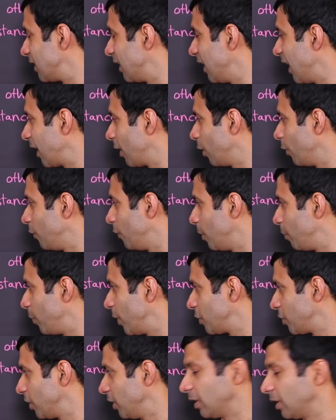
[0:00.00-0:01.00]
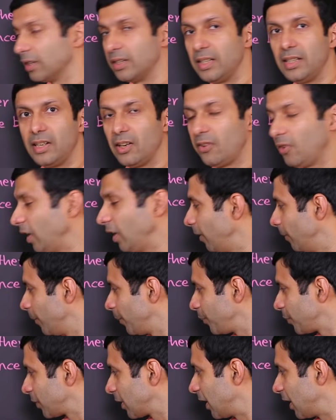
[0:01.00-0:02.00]
an angle of depression 30 degree,
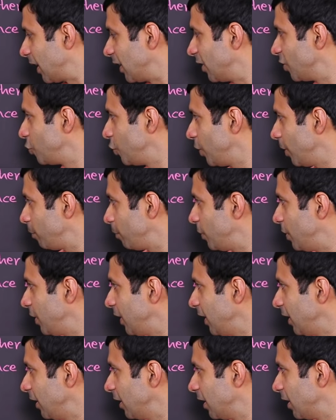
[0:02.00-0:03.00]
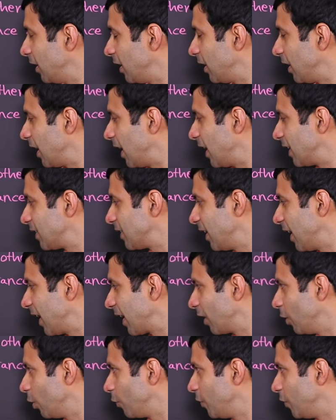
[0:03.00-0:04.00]
and the ship D has an
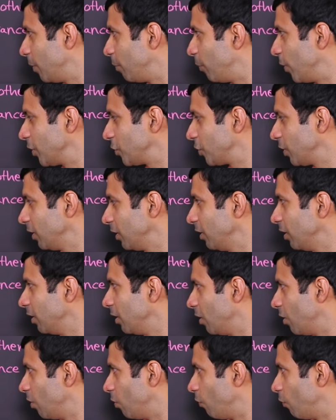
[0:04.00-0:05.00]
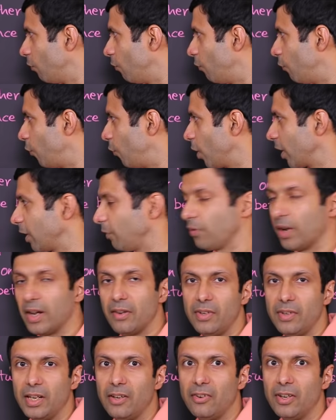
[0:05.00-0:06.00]
angle of depression
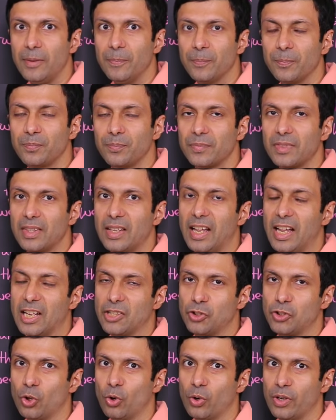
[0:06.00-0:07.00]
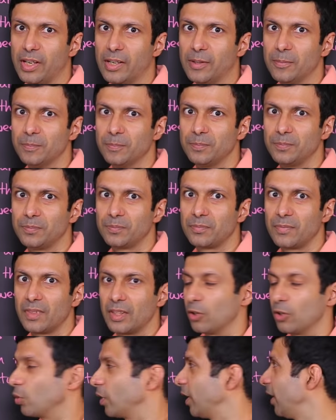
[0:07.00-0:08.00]
45 degree, as shown here,
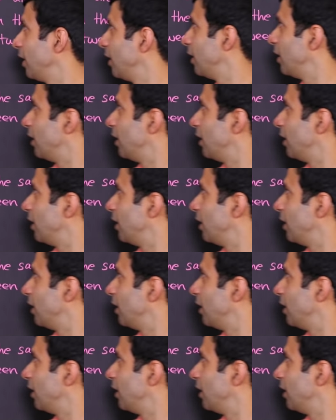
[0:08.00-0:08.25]
okay?